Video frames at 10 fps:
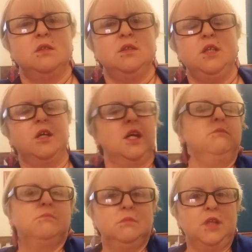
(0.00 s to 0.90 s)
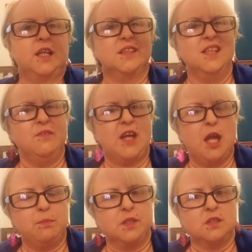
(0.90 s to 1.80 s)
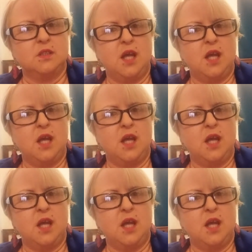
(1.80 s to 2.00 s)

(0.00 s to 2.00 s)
Yeah, okay, like it never happened.